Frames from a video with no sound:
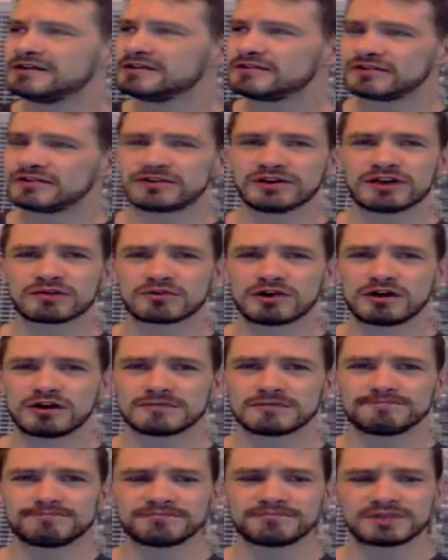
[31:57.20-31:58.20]
they're not
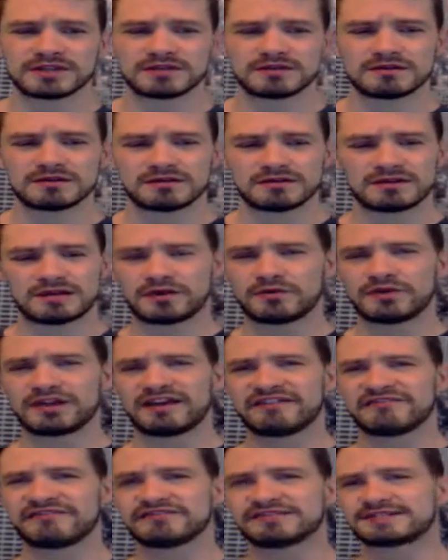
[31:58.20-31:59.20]
wrong. I would
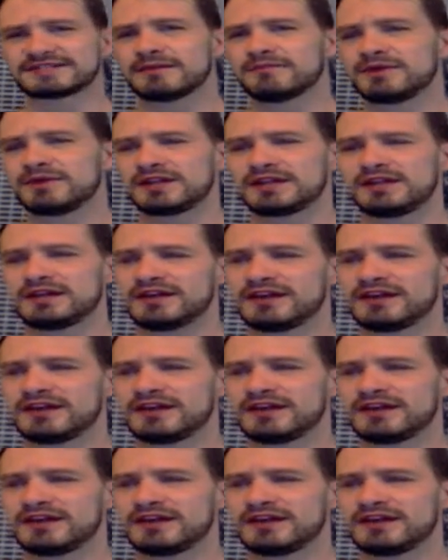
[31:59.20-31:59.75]
have somebody